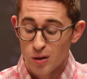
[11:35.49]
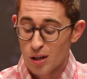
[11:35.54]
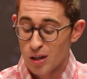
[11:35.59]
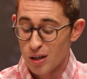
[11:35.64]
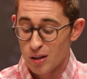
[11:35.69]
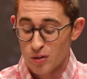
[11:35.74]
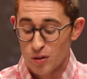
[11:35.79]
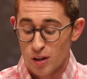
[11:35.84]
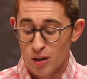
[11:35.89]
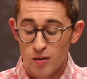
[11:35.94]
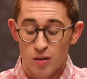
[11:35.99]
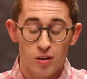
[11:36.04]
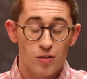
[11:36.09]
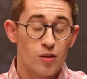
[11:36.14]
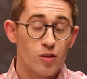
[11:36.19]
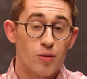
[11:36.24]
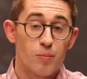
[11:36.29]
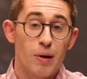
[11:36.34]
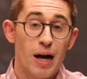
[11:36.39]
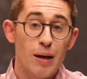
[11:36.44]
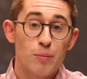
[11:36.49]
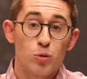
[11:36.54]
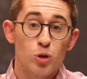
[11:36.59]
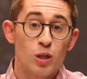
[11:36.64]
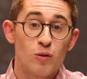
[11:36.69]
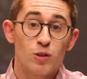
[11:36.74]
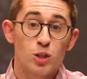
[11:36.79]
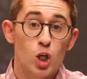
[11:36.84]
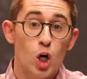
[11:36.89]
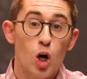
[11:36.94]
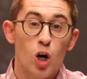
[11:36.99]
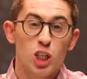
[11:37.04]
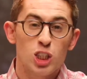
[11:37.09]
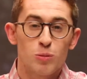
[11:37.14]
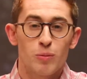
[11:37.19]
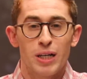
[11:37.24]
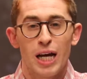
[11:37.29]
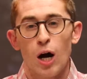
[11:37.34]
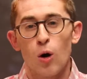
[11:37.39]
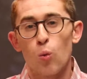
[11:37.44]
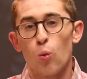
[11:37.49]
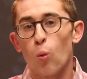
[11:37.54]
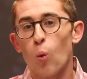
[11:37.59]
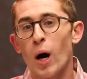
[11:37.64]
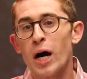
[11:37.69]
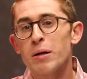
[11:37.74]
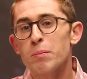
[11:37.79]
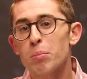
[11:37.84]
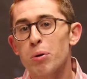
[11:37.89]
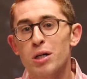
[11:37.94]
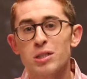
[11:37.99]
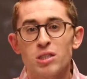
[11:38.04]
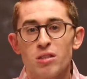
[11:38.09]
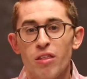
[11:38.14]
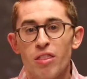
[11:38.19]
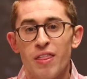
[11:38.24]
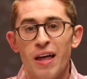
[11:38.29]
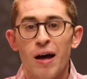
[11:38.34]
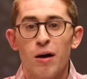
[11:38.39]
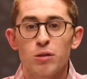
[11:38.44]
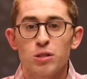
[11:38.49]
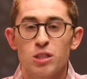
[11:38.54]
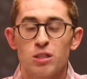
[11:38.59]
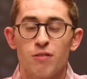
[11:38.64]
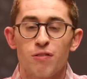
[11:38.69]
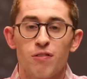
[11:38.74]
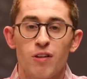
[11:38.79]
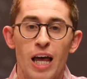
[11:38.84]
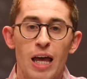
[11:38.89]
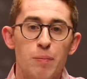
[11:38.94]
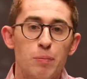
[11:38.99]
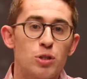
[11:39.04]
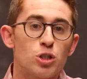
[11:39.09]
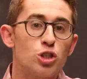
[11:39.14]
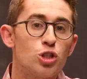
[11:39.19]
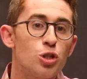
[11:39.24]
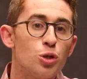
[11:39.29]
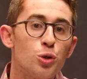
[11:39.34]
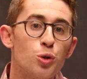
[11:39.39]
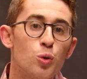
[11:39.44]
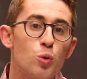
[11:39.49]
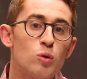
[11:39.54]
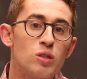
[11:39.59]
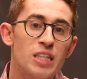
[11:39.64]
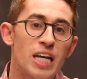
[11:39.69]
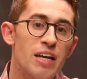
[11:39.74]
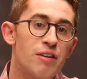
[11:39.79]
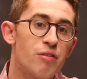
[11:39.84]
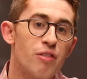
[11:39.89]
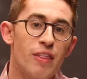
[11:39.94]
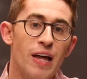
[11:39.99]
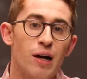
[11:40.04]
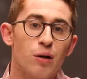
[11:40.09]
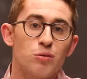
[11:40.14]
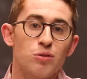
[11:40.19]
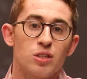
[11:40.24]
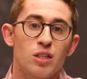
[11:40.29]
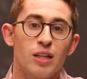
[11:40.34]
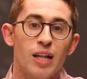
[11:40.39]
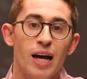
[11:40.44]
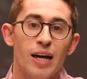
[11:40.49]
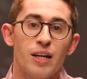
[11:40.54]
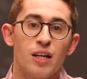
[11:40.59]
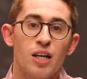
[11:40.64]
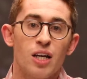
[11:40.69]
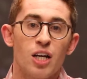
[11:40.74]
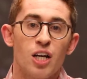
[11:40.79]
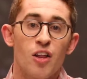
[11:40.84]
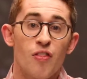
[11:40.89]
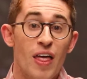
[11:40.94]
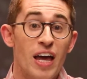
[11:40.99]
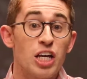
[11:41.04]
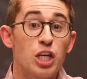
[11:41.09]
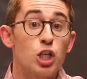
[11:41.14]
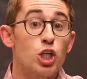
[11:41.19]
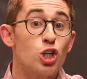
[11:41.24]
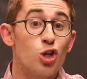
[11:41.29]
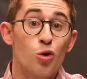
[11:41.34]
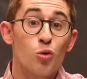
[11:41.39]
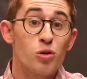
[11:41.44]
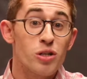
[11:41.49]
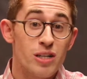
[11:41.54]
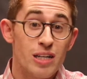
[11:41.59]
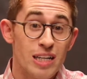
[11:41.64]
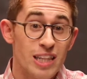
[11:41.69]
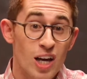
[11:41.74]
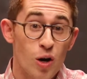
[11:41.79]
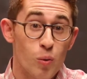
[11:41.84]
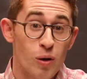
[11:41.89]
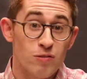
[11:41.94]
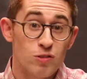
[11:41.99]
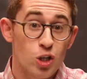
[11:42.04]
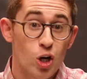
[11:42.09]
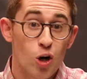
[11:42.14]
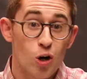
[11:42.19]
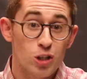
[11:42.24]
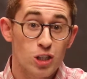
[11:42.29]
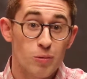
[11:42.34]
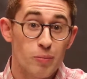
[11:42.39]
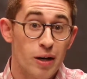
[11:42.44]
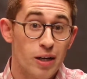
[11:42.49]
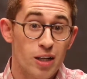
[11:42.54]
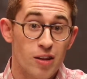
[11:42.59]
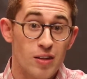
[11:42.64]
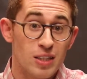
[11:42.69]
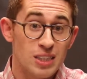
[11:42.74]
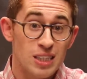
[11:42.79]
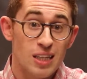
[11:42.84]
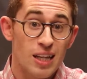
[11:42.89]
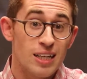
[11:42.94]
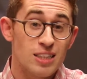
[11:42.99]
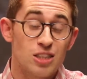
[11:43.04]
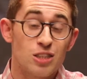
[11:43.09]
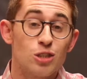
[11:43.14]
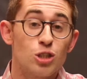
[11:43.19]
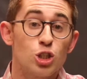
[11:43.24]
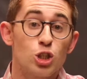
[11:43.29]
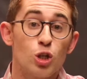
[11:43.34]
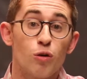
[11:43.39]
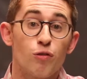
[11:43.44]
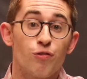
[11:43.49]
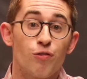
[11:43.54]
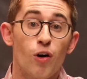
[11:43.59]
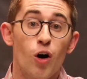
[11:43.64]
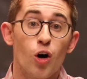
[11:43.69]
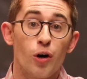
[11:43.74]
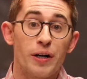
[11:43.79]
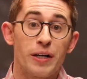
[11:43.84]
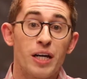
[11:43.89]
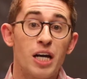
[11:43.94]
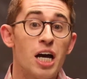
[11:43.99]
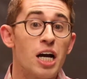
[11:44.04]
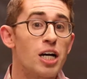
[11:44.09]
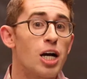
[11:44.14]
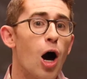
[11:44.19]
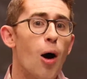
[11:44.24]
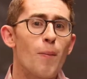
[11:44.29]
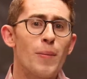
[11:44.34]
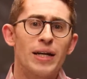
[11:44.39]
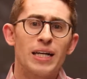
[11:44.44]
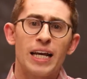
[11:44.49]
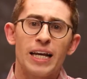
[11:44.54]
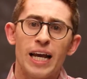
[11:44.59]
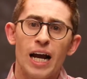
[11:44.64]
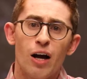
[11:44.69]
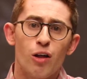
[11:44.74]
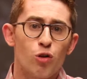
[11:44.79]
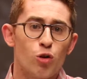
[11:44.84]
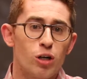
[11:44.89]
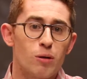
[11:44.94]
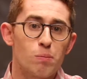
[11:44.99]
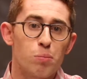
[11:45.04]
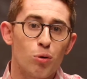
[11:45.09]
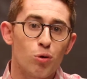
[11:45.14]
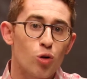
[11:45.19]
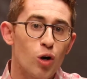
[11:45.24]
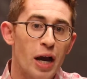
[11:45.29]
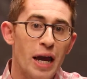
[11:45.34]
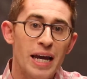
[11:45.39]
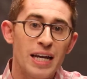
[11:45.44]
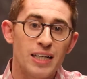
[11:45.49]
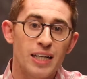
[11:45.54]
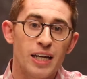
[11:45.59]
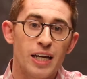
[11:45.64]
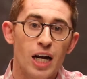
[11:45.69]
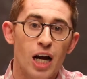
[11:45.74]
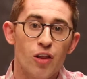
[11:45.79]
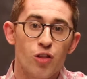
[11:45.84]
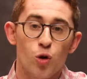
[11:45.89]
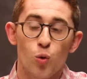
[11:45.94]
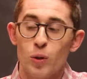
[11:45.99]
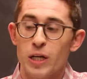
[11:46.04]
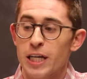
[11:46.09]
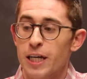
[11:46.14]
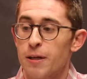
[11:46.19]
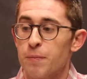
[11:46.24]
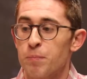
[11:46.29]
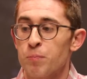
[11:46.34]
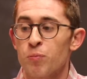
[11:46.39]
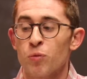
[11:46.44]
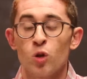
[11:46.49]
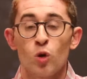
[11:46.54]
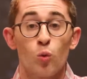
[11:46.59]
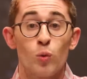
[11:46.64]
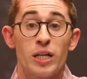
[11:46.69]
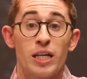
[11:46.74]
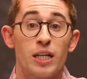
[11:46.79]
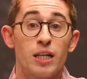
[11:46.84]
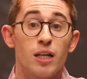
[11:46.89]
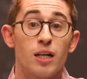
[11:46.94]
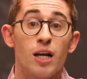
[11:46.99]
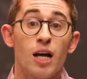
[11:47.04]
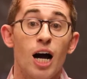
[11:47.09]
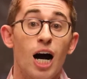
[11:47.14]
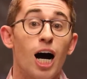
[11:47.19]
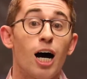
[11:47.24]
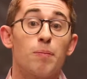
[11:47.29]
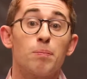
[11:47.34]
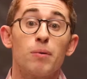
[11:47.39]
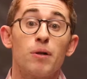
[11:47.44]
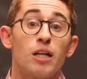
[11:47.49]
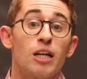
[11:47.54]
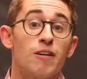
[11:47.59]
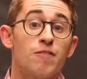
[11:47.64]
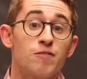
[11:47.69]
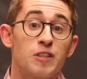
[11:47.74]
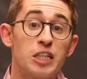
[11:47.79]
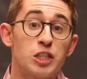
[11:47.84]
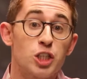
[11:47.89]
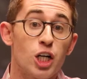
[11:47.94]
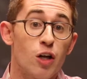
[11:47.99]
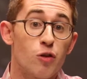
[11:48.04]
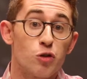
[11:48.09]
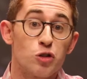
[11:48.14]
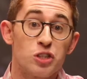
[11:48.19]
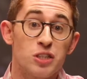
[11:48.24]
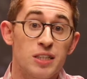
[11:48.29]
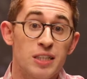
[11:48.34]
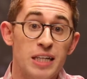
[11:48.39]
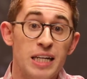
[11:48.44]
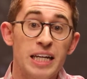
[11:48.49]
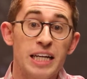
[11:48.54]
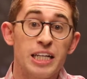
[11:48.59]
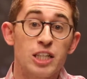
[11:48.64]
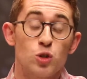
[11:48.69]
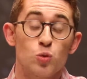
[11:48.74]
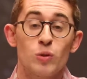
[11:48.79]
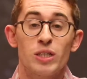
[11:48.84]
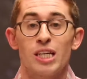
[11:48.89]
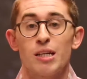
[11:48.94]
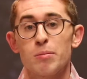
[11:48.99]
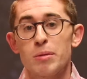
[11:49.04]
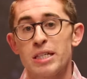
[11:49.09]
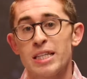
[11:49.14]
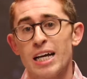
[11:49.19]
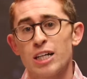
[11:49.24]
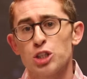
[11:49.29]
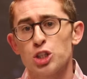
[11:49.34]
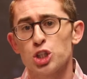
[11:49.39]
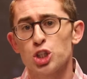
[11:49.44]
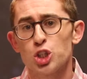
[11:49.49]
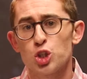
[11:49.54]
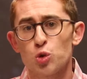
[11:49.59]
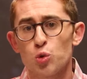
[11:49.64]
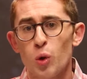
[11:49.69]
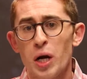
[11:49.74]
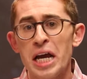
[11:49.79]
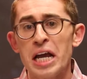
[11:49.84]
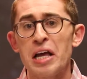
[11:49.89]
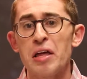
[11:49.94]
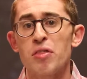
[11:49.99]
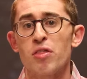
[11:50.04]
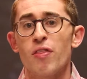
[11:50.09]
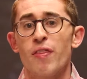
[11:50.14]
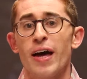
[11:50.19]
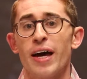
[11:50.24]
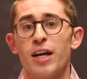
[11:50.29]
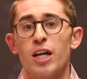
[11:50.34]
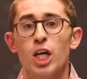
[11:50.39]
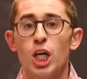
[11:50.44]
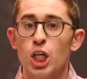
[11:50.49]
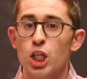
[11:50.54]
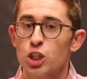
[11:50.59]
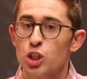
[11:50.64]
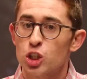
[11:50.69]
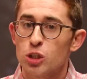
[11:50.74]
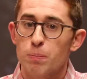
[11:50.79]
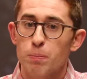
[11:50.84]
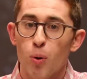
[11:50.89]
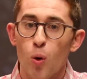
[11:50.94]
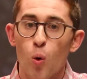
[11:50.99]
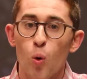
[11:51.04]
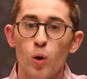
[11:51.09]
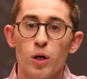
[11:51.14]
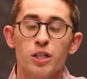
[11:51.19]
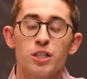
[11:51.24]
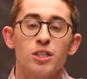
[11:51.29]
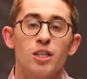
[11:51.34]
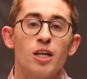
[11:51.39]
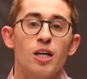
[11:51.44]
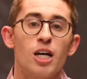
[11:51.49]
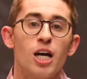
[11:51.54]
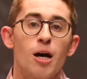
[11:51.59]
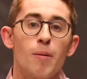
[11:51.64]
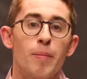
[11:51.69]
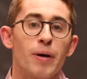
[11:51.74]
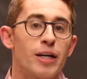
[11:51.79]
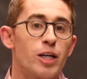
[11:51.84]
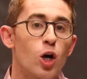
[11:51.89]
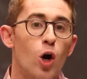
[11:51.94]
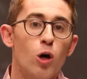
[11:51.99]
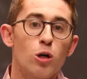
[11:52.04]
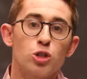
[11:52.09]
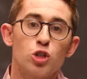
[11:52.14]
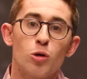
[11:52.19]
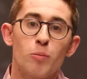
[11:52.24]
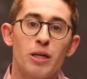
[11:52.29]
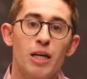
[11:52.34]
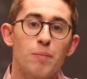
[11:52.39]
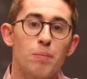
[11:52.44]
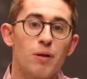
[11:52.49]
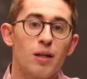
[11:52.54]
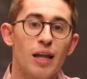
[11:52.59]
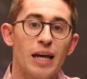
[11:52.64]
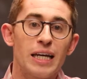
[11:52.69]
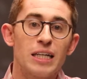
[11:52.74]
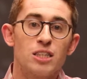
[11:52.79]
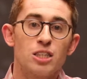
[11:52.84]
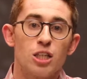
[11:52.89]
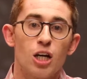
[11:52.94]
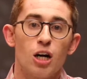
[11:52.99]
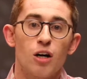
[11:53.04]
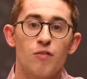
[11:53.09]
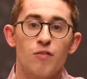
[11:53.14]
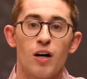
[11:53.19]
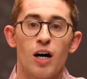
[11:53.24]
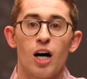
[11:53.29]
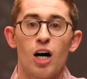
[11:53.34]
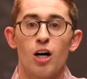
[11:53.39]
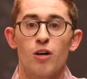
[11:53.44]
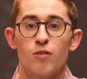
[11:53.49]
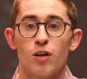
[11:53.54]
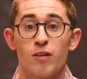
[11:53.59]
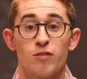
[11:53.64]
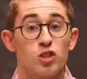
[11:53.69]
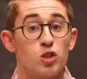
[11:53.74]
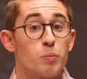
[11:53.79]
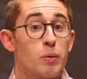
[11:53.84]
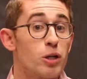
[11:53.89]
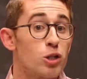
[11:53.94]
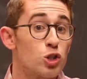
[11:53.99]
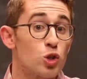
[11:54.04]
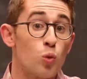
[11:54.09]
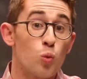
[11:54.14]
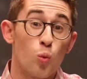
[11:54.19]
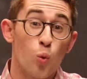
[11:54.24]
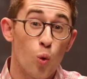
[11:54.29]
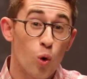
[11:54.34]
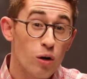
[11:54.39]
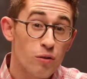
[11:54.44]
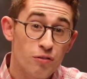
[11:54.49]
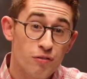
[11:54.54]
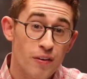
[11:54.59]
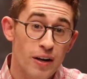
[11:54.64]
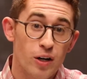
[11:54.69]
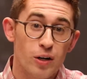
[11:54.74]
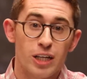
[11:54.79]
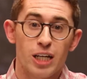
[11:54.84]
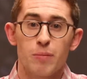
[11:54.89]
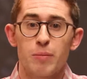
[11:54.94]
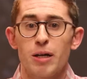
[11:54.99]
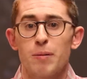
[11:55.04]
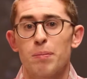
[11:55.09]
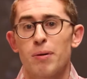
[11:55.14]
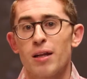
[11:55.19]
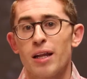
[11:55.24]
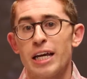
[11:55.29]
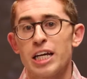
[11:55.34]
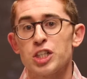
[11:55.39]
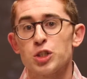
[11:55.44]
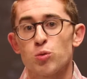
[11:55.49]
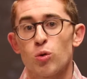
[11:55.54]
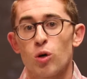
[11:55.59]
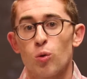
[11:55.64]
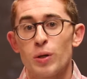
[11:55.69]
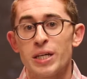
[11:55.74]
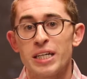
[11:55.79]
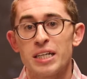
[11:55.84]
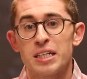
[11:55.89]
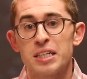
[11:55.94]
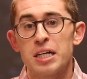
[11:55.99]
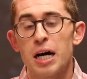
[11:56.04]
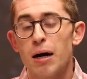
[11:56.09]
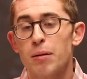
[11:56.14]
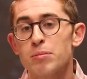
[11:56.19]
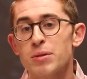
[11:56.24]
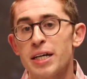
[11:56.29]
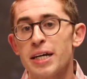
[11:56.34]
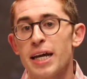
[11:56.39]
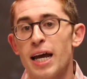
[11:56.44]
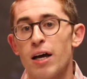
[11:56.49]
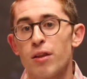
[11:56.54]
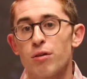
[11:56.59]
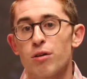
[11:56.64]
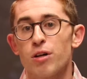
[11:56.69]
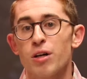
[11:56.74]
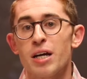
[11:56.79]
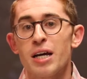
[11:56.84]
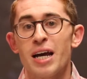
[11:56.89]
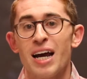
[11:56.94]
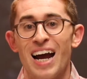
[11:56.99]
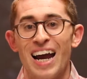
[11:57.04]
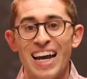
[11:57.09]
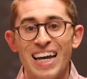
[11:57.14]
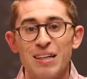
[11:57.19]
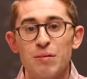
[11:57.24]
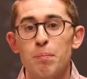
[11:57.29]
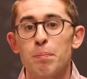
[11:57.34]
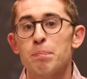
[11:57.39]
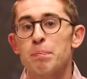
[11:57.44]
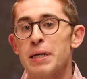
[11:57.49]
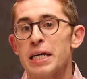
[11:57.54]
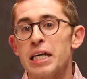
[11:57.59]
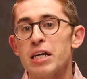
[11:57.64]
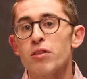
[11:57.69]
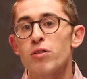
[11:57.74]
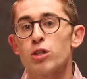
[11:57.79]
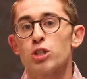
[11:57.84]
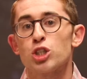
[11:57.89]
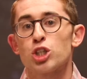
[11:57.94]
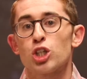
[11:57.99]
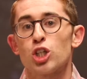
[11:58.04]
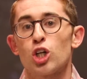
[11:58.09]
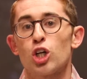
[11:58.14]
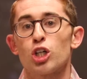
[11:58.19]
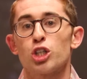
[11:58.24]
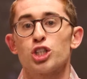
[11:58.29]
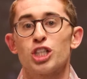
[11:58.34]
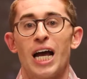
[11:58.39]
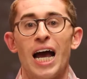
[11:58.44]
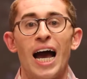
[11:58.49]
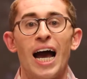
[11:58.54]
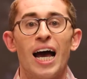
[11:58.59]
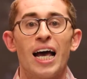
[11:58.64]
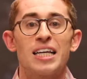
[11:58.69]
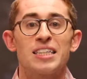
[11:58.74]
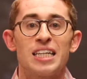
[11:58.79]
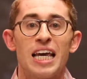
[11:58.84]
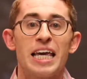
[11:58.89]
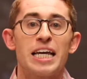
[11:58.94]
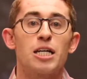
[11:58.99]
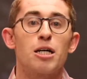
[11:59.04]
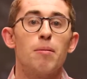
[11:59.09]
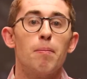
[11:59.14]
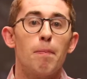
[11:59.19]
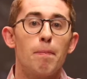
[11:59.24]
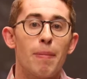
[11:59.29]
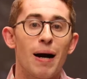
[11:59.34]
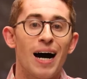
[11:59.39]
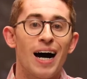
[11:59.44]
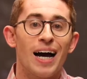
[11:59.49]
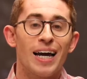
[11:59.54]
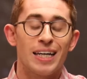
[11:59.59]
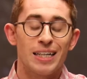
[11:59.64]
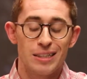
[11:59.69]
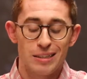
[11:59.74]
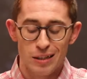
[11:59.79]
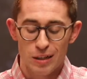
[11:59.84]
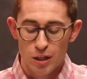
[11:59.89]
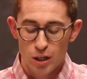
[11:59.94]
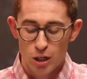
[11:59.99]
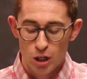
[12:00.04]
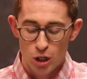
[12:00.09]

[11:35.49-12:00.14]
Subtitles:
The Bible even talks about how one puts 1,000 to flight, but two, 10,000. That unity that we've talked about in this lesson so far, and coming together and praying together, we can uplift each other's needs. We can be that strength and that support. But it can also be a place of spiritual warfare. It can be a place where we can come together and be the church as a combined